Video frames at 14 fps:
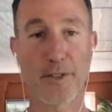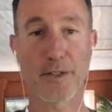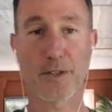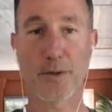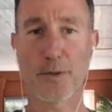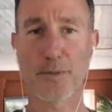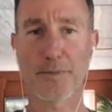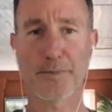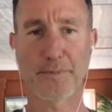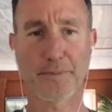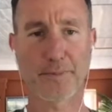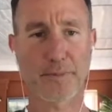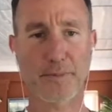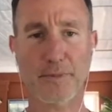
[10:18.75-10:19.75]
So
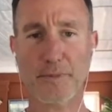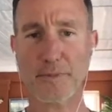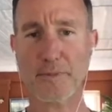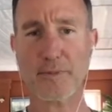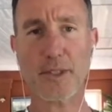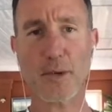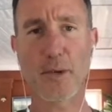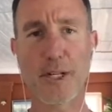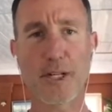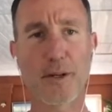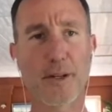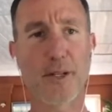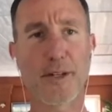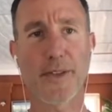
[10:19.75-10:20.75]
when you
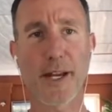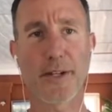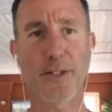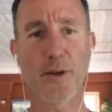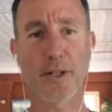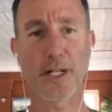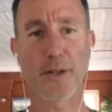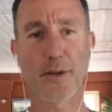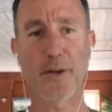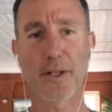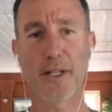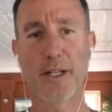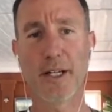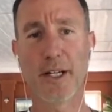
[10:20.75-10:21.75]
go to
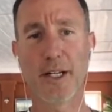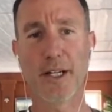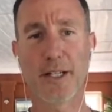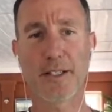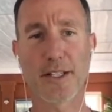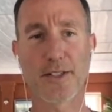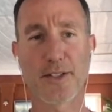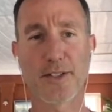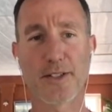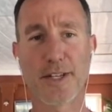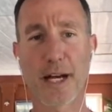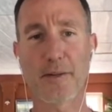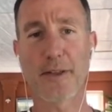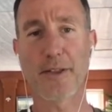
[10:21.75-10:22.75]
thetatoken.org, it says
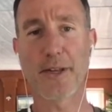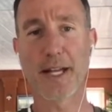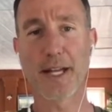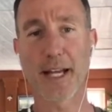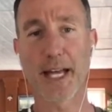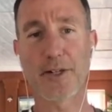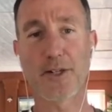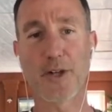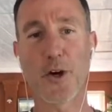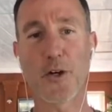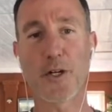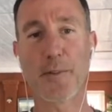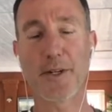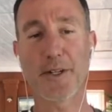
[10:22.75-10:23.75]
download a Theta Edge
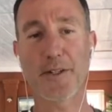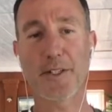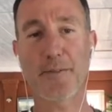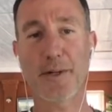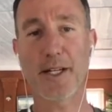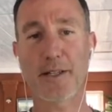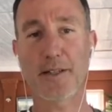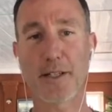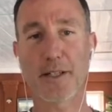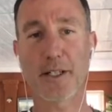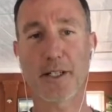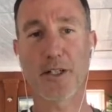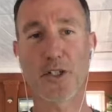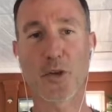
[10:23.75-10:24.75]
node to participate.
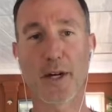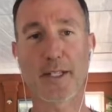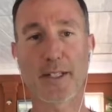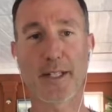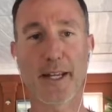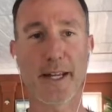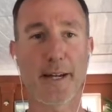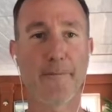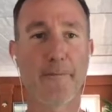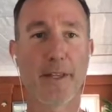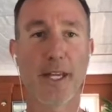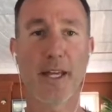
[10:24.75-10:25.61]
Click on join today.